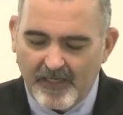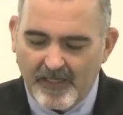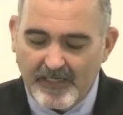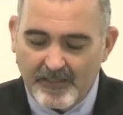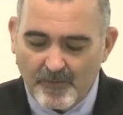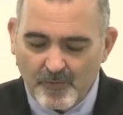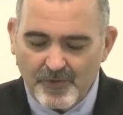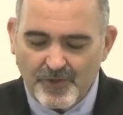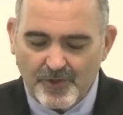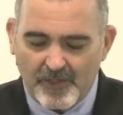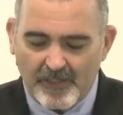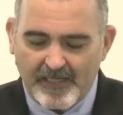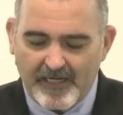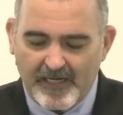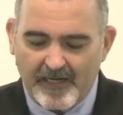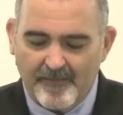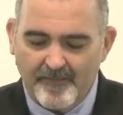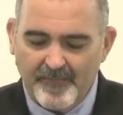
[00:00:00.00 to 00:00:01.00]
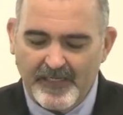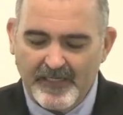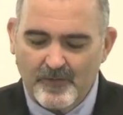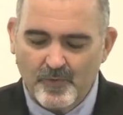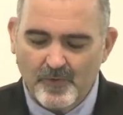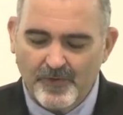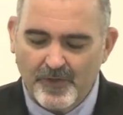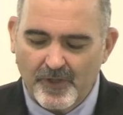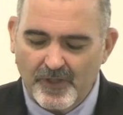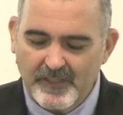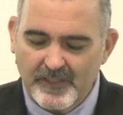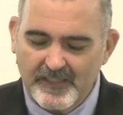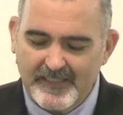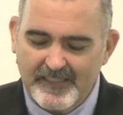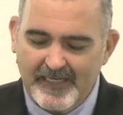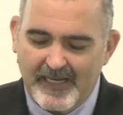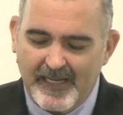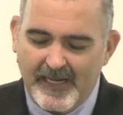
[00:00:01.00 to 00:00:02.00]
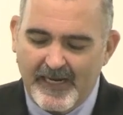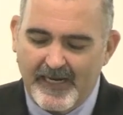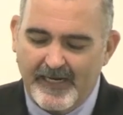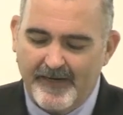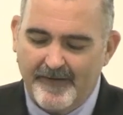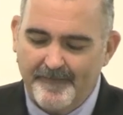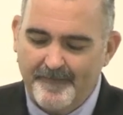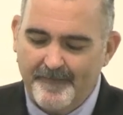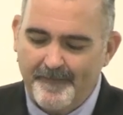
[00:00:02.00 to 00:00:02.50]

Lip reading: It will surely come. It will not delay.